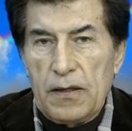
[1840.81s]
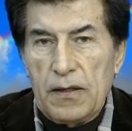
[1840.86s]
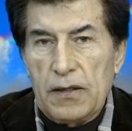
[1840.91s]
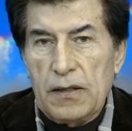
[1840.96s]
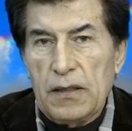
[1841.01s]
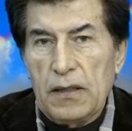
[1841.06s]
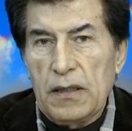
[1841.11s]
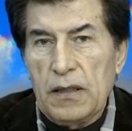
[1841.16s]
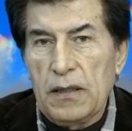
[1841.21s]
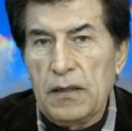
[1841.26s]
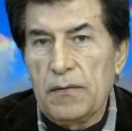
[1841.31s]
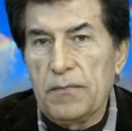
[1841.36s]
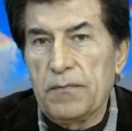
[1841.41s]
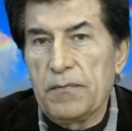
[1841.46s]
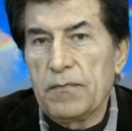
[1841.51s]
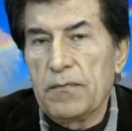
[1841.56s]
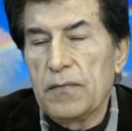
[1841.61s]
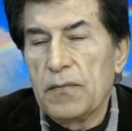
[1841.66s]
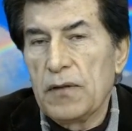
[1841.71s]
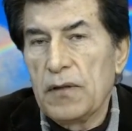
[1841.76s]
Um,
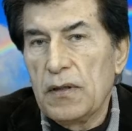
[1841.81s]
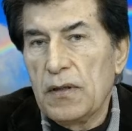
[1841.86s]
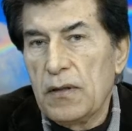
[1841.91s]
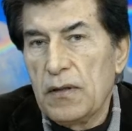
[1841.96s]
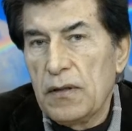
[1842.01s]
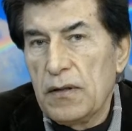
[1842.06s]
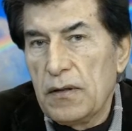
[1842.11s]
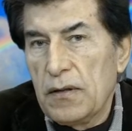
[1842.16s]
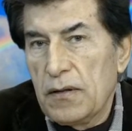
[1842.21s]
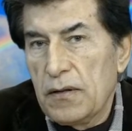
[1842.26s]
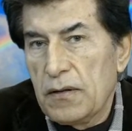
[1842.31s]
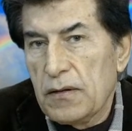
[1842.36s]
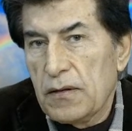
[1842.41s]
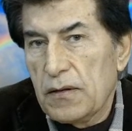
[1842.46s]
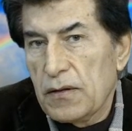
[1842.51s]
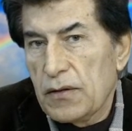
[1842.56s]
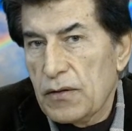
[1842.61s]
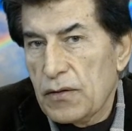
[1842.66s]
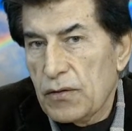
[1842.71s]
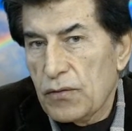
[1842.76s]

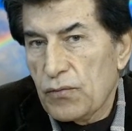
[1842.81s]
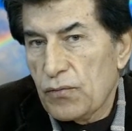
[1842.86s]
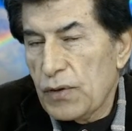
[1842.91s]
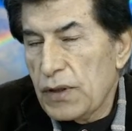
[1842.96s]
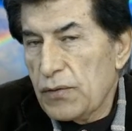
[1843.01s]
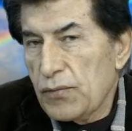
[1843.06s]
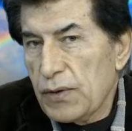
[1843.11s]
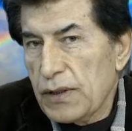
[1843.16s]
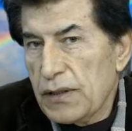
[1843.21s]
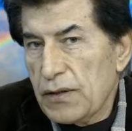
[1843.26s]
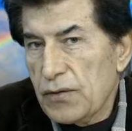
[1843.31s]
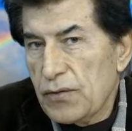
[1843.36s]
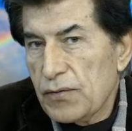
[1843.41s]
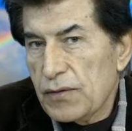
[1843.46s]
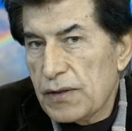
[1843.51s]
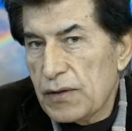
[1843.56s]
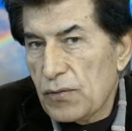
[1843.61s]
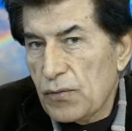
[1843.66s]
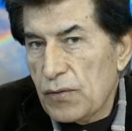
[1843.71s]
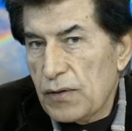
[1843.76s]
when we use
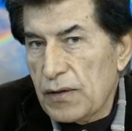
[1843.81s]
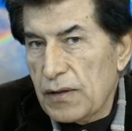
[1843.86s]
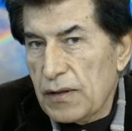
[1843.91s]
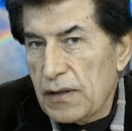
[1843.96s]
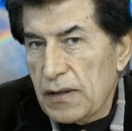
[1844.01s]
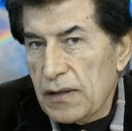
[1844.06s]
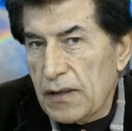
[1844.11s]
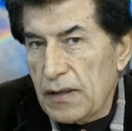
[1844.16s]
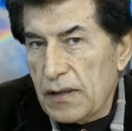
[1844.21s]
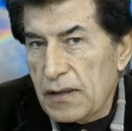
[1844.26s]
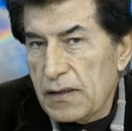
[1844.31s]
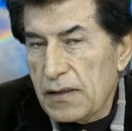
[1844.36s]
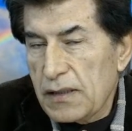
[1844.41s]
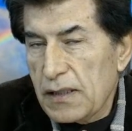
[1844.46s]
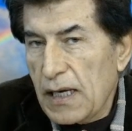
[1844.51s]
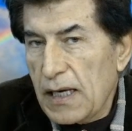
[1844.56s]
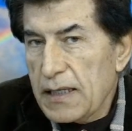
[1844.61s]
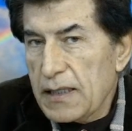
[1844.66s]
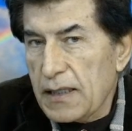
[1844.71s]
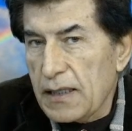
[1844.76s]
the word uh,
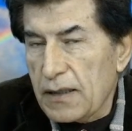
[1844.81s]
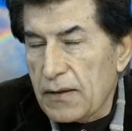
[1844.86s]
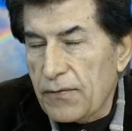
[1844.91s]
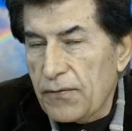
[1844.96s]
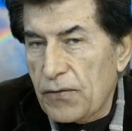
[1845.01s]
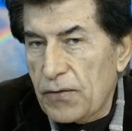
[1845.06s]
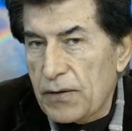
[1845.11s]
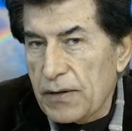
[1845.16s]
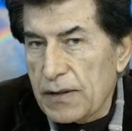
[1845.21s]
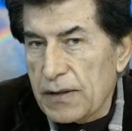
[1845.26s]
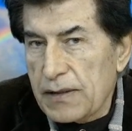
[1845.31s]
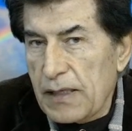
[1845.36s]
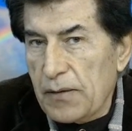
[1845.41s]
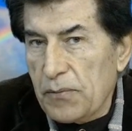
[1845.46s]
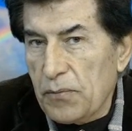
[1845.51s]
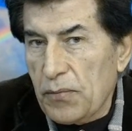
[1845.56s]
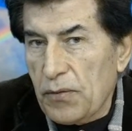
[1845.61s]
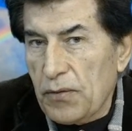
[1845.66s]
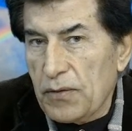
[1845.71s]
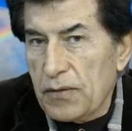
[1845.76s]
psychic, for
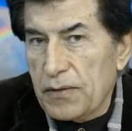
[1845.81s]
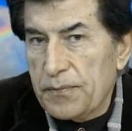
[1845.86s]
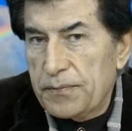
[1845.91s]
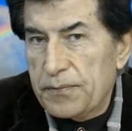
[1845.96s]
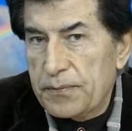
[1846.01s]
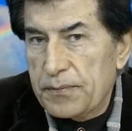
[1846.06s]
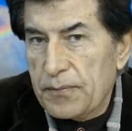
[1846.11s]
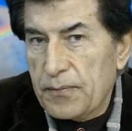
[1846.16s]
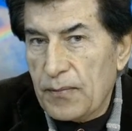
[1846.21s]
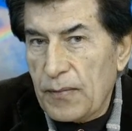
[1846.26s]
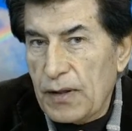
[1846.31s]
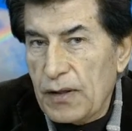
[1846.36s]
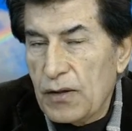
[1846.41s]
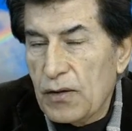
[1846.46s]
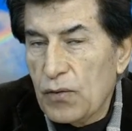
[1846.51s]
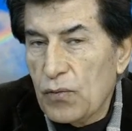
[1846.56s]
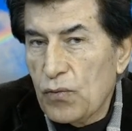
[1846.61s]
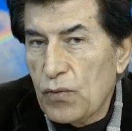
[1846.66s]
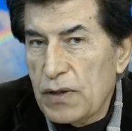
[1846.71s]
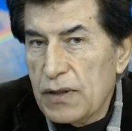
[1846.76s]
example, the
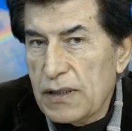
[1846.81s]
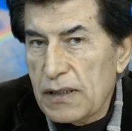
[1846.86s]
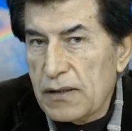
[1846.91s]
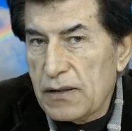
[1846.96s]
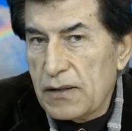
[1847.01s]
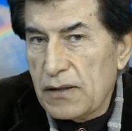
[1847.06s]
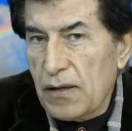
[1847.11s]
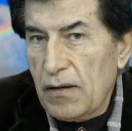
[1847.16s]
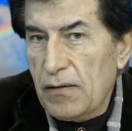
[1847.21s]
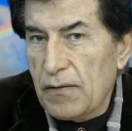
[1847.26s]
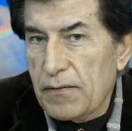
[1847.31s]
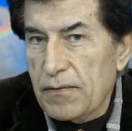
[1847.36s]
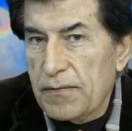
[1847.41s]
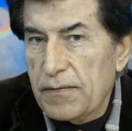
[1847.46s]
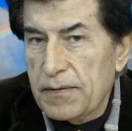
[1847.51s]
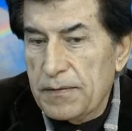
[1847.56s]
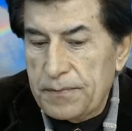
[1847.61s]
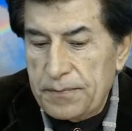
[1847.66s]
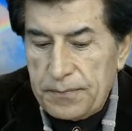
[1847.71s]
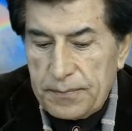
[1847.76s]
word itself
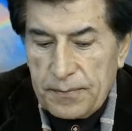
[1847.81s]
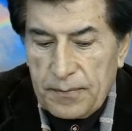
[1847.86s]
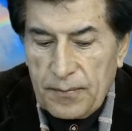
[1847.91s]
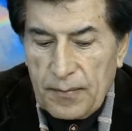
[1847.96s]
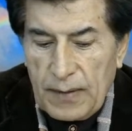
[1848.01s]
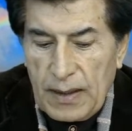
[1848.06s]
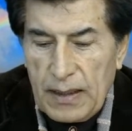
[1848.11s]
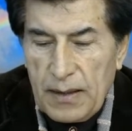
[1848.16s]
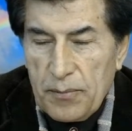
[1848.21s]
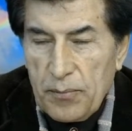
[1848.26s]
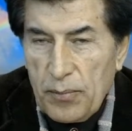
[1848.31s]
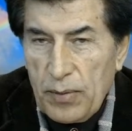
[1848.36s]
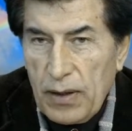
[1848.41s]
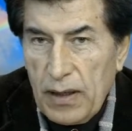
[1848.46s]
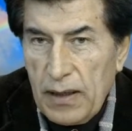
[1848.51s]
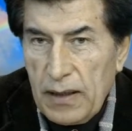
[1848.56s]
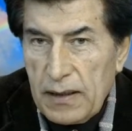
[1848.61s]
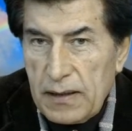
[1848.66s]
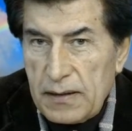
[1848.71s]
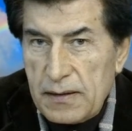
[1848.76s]

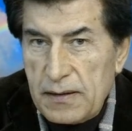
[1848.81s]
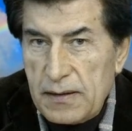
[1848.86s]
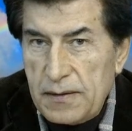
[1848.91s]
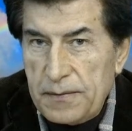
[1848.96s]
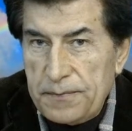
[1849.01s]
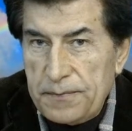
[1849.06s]
implies